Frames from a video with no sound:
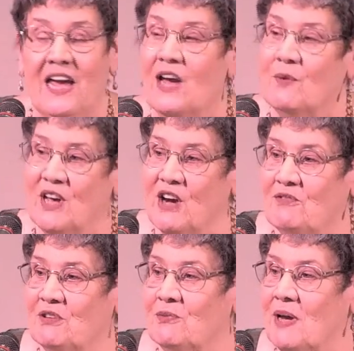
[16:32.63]
And we
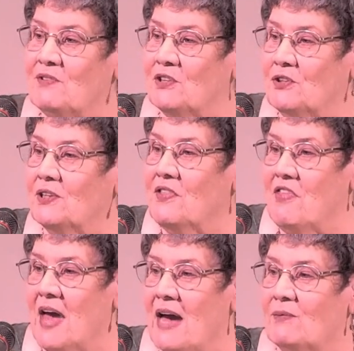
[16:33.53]
have to look at
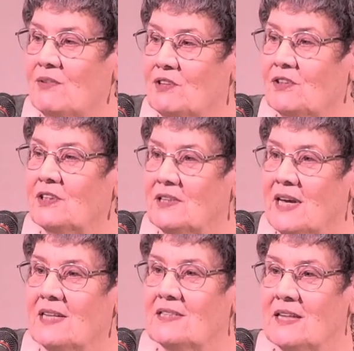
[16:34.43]
that. We have to look at
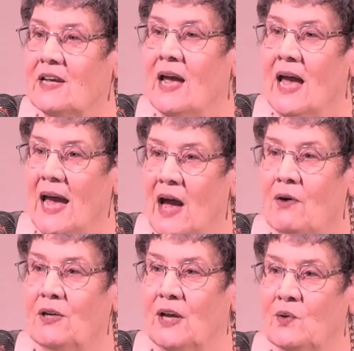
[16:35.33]
that and say,
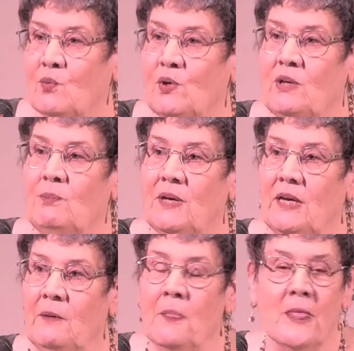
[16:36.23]
how can we
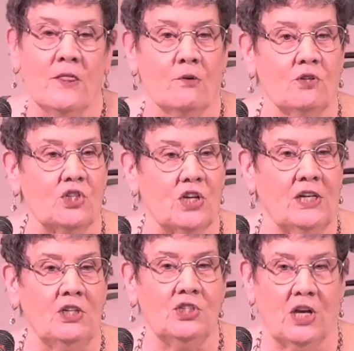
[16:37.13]
be those
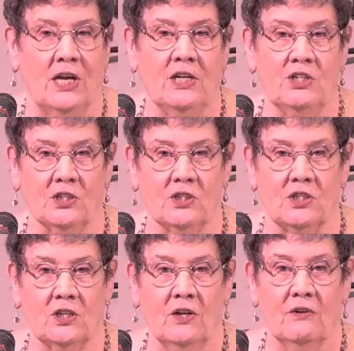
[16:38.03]
change
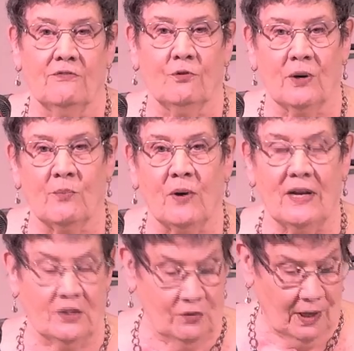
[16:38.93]
agents for a
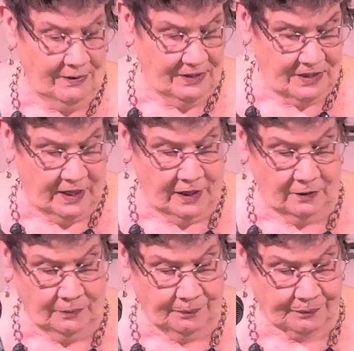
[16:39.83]
brand new lifestyle?